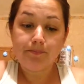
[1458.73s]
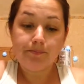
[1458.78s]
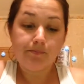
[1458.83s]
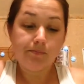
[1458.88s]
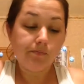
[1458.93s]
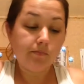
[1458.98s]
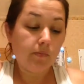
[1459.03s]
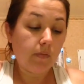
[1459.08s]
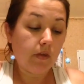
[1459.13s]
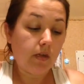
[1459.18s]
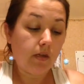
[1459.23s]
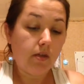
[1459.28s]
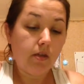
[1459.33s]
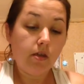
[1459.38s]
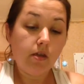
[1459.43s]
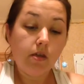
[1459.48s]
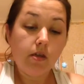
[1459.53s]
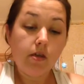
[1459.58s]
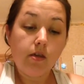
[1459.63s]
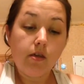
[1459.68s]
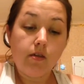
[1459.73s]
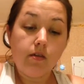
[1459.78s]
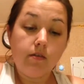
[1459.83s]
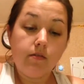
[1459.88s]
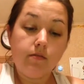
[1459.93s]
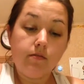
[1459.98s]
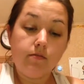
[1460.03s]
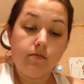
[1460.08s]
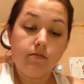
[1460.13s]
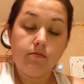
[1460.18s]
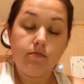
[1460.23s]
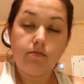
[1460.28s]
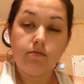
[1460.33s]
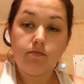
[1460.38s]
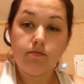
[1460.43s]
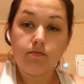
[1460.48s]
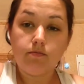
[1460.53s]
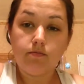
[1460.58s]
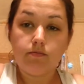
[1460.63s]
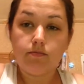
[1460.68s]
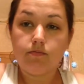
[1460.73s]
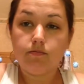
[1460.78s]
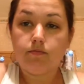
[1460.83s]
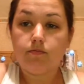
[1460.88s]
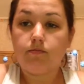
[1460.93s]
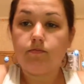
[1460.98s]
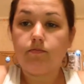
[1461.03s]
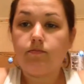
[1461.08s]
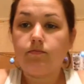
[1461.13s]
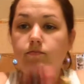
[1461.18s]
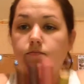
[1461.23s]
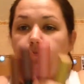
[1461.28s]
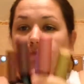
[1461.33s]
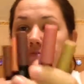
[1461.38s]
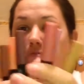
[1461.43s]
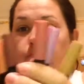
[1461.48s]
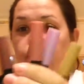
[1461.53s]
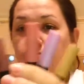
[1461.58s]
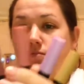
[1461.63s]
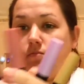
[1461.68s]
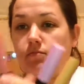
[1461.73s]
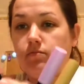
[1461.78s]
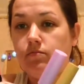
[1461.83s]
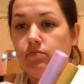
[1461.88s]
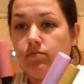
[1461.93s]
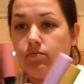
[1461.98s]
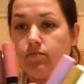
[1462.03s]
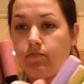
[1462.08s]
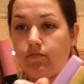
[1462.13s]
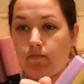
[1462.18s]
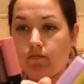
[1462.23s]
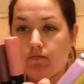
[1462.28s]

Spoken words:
(silence)